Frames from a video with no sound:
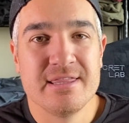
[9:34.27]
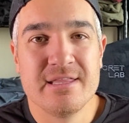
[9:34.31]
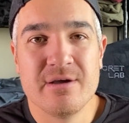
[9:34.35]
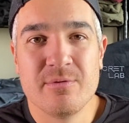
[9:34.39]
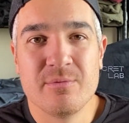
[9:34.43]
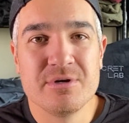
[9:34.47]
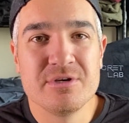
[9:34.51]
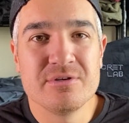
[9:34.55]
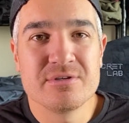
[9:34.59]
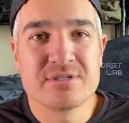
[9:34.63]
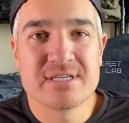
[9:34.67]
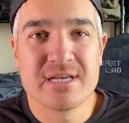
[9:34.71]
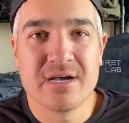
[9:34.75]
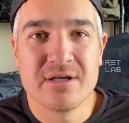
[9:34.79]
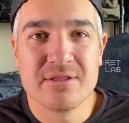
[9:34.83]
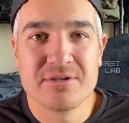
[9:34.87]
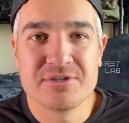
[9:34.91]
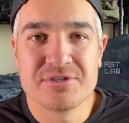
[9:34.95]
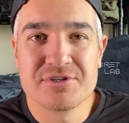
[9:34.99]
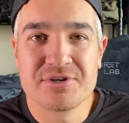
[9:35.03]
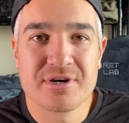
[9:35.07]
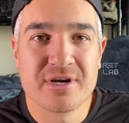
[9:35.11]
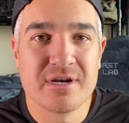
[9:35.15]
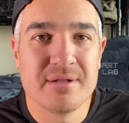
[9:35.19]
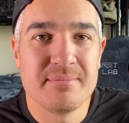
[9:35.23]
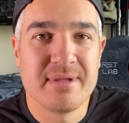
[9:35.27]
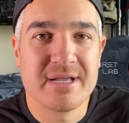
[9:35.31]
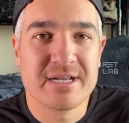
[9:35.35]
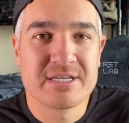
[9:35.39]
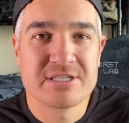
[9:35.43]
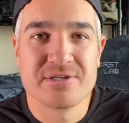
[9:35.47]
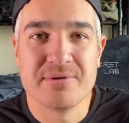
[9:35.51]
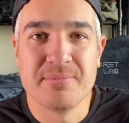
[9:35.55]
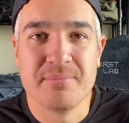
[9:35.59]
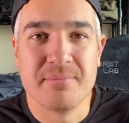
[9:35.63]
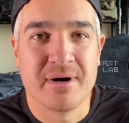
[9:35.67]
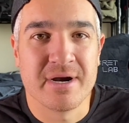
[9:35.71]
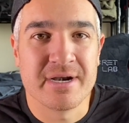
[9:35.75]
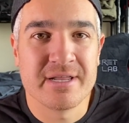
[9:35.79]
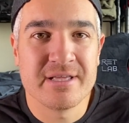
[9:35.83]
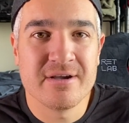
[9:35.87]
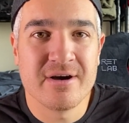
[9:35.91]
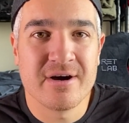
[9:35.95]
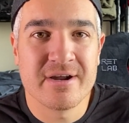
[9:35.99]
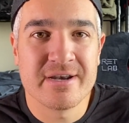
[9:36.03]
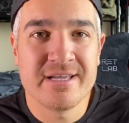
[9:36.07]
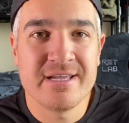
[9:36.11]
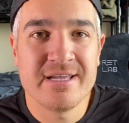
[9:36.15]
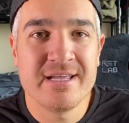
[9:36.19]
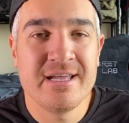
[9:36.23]
Then when you sell those, you're going to make some money
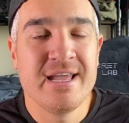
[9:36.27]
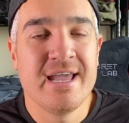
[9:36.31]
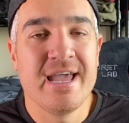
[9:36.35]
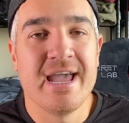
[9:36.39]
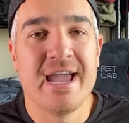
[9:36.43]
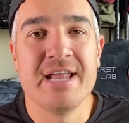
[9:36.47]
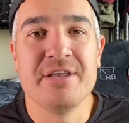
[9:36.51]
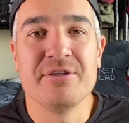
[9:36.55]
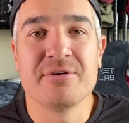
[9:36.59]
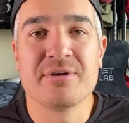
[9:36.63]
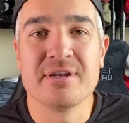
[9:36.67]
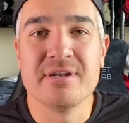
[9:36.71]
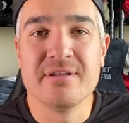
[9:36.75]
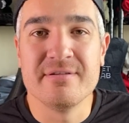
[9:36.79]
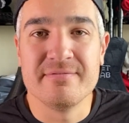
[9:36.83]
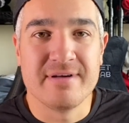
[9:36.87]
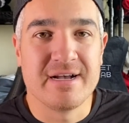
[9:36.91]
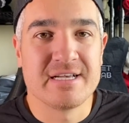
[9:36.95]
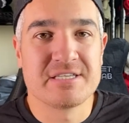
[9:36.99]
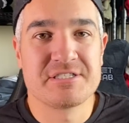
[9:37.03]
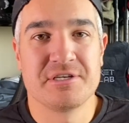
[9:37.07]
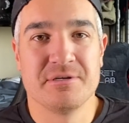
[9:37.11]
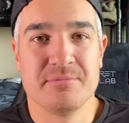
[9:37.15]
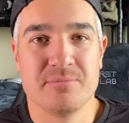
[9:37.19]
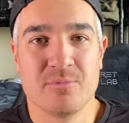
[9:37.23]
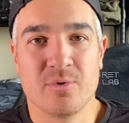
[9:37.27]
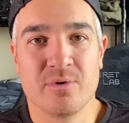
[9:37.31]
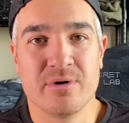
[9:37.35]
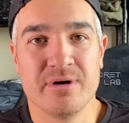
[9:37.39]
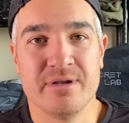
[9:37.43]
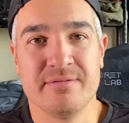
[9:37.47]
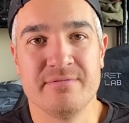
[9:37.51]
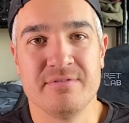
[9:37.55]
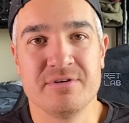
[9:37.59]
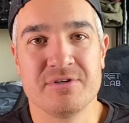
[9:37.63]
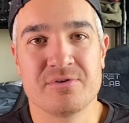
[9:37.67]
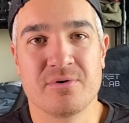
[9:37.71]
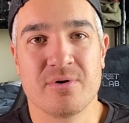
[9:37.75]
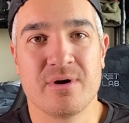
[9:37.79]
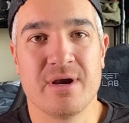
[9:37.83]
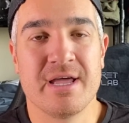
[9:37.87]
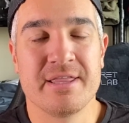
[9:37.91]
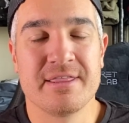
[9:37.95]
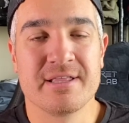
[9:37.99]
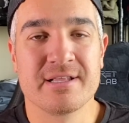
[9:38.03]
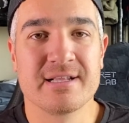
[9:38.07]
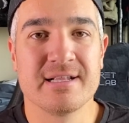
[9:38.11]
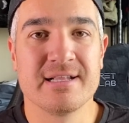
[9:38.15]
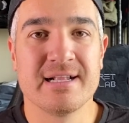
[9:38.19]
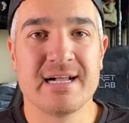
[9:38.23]
on it and you can invest in more inventory. I
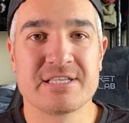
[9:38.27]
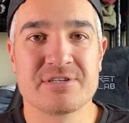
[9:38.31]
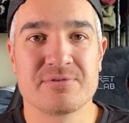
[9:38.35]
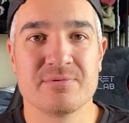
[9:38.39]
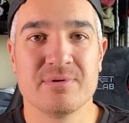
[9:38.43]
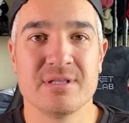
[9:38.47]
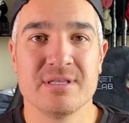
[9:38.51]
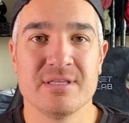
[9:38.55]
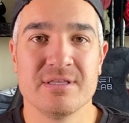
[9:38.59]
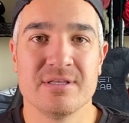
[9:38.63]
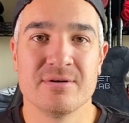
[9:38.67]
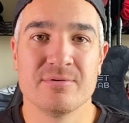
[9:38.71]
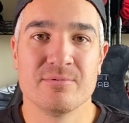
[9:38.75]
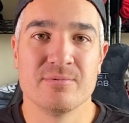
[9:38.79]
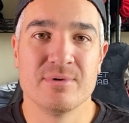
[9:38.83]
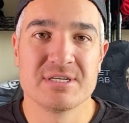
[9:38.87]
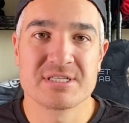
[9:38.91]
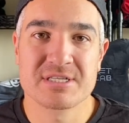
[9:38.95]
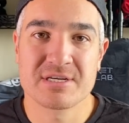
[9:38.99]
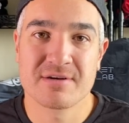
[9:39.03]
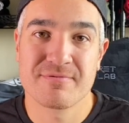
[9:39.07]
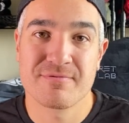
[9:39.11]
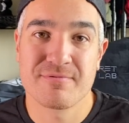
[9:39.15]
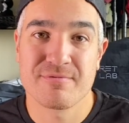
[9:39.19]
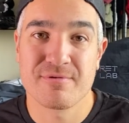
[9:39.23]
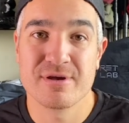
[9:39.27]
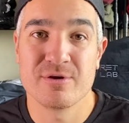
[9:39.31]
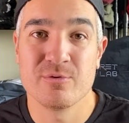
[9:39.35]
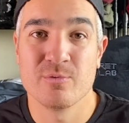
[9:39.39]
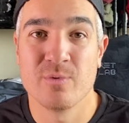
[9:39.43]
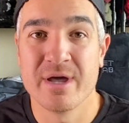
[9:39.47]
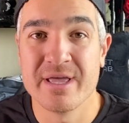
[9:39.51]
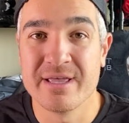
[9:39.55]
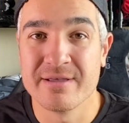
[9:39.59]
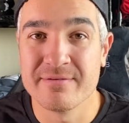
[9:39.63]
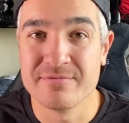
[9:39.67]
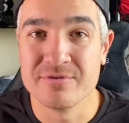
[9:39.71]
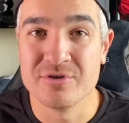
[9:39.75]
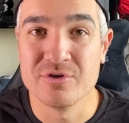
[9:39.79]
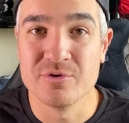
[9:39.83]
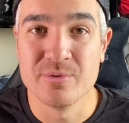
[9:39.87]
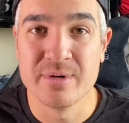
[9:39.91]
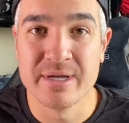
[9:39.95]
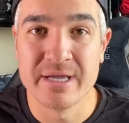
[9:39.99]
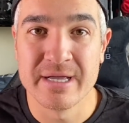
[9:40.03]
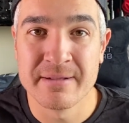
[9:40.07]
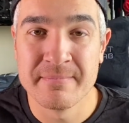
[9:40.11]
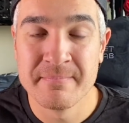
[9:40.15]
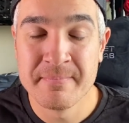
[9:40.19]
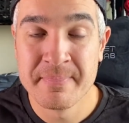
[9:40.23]
think that that's really the risk-free way of
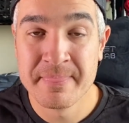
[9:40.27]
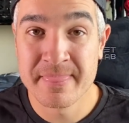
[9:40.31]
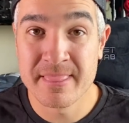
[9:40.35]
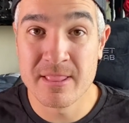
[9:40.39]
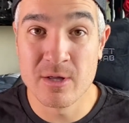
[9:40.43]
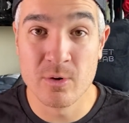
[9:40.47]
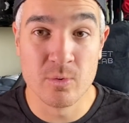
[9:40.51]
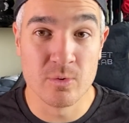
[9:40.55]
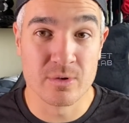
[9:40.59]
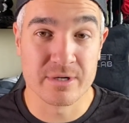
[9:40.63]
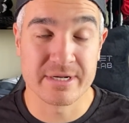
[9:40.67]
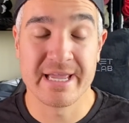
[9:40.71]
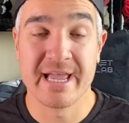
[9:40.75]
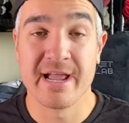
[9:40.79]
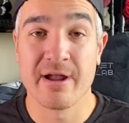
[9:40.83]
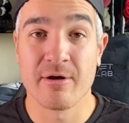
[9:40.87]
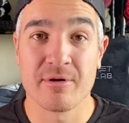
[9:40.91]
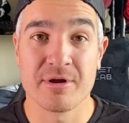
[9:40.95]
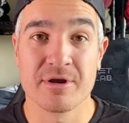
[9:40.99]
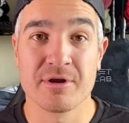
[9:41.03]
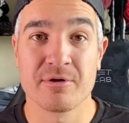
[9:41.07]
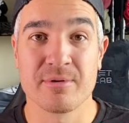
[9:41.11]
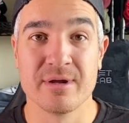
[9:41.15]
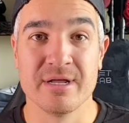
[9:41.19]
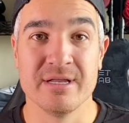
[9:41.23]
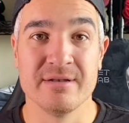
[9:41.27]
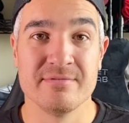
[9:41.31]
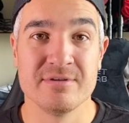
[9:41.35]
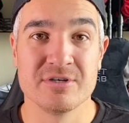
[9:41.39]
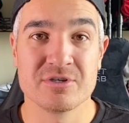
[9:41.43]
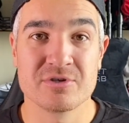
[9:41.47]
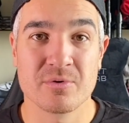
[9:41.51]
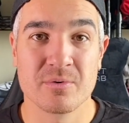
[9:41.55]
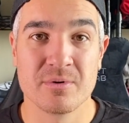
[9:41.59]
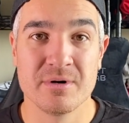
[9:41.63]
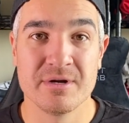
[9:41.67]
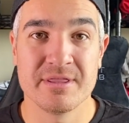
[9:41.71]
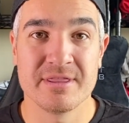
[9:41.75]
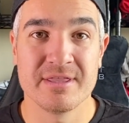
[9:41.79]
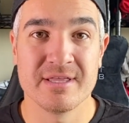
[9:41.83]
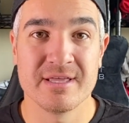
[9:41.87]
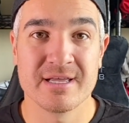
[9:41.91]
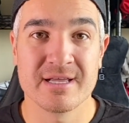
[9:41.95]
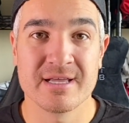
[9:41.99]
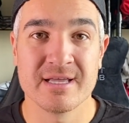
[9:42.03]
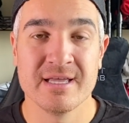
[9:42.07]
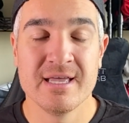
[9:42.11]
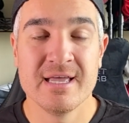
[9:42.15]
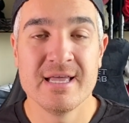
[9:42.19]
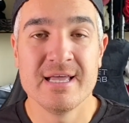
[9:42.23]
doing the whole carrier inventory
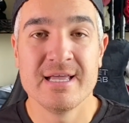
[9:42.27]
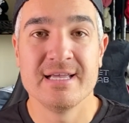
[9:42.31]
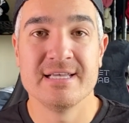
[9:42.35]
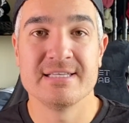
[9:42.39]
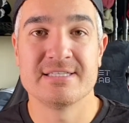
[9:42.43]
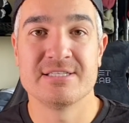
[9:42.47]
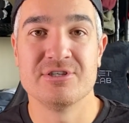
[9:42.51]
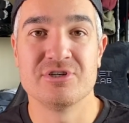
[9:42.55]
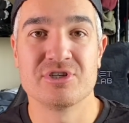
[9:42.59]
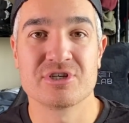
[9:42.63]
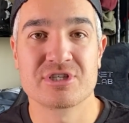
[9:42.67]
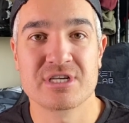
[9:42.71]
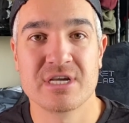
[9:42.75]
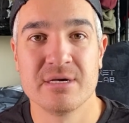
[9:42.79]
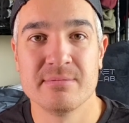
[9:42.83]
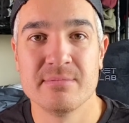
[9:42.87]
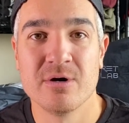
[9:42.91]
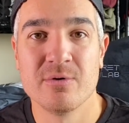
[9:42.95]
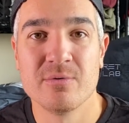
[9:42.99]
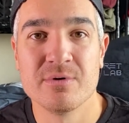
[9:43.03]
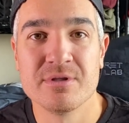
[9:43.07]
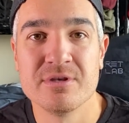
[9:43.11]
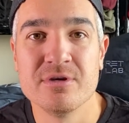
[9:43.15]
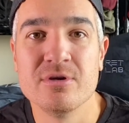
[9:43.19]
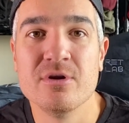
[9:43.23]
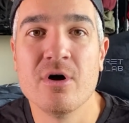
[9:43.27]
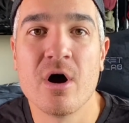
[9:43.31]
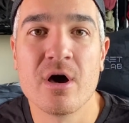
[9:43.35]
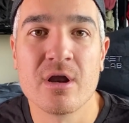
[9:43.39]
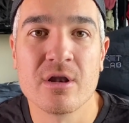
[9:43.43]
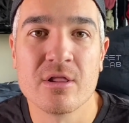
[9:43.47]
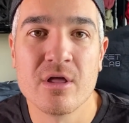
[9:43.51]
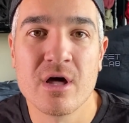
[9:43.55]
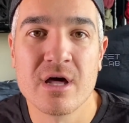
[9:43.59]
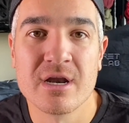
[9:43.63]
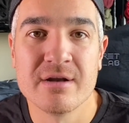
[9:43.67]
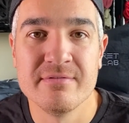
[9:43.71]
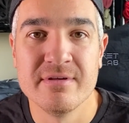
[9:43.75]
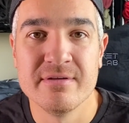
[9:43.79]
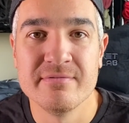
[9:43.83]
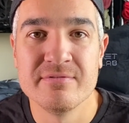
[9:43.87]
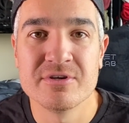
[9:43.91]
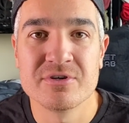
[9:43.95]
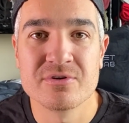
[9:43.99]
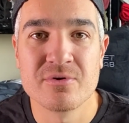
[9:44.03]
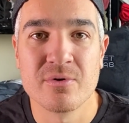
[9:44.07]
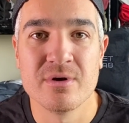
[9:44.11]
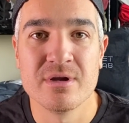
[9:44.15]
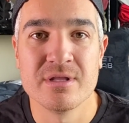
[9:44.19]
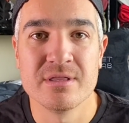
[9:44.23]
thing is to just come out with not a lot of
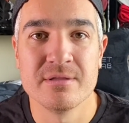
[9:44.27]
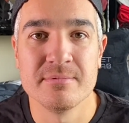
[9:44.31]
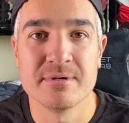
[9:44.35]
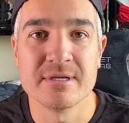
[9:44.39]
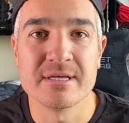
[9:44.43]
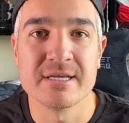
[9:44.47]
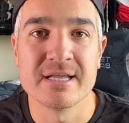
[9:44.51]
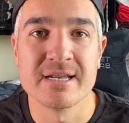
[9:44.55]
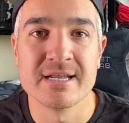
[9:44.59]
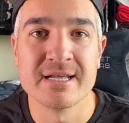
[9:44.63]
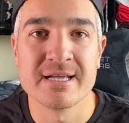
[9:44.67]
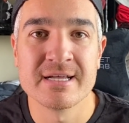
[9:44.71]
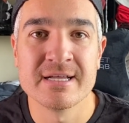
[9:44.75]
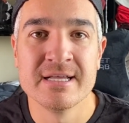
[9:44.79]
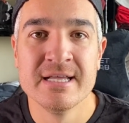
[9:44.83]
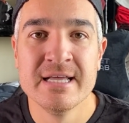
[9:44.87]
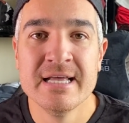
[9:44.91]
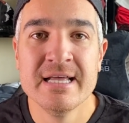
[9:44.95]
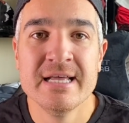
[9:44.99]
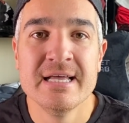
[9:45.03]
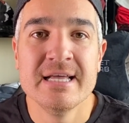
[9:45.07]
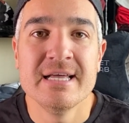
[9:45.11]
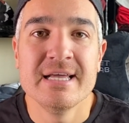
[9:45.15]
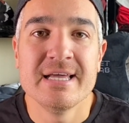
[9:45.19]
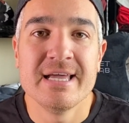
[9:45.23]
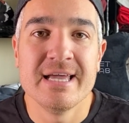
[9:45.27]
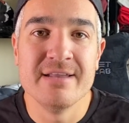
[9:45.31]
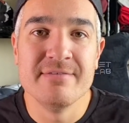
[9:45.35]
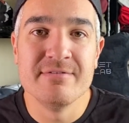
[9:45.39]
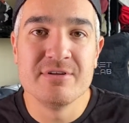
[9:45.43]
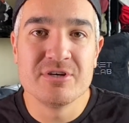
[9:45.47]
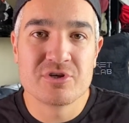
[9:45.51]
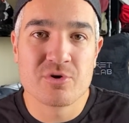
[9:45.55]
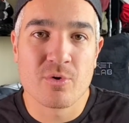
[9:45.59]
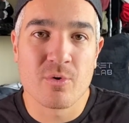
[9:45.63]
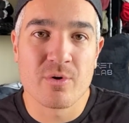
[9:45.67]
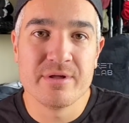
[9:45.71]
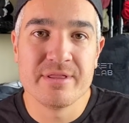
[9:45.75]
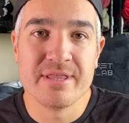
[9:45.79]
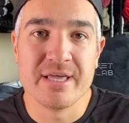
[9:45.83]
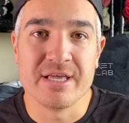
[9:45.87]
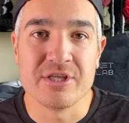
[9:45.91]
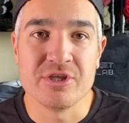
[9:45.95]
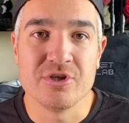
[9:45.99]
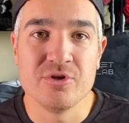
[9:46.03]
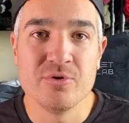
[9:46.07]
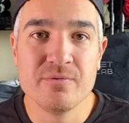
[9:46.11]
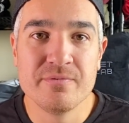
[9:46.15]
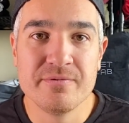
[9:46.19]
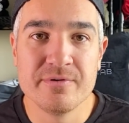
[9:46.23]
inventory at the beginning inventory that
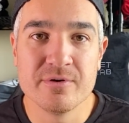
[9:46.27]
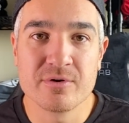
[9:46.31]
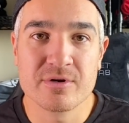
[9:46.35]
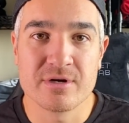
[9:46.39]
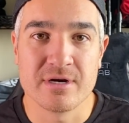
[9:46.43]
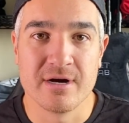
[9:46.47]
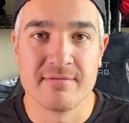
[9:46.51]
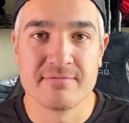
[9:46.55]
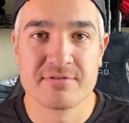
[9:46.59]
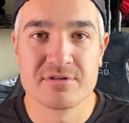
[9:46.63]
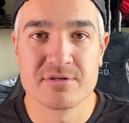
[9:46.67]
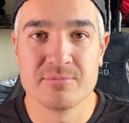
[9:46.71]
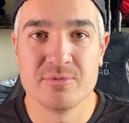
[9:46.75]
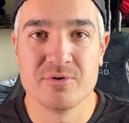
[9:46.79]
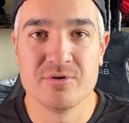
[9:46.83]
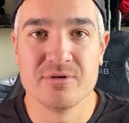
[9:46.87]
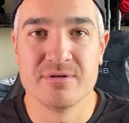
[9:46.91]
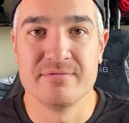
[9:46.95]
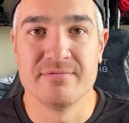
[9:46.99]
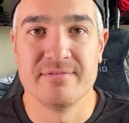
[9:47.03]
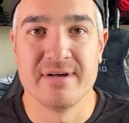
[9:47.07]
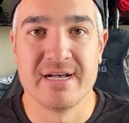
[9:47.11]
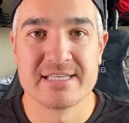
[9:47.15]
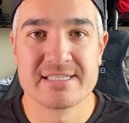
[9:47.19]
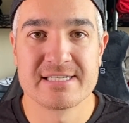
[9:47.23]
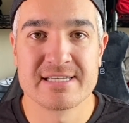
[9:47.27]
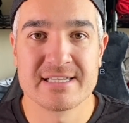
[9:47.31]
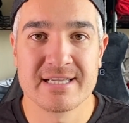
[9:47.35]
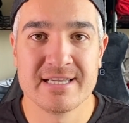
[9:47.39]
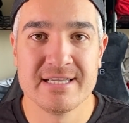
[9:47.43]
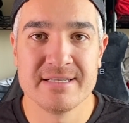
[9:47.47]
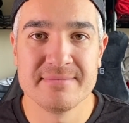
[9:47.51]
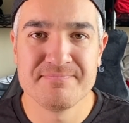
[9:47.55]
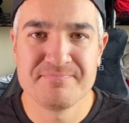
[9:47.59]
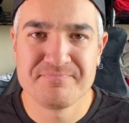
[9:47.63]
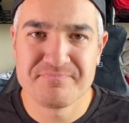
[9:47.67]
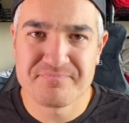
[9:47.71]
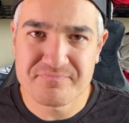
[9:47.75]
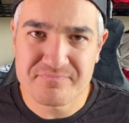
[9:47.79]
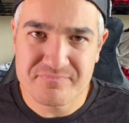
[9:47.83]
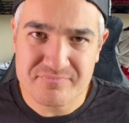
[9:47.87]
you feel comfortable investing in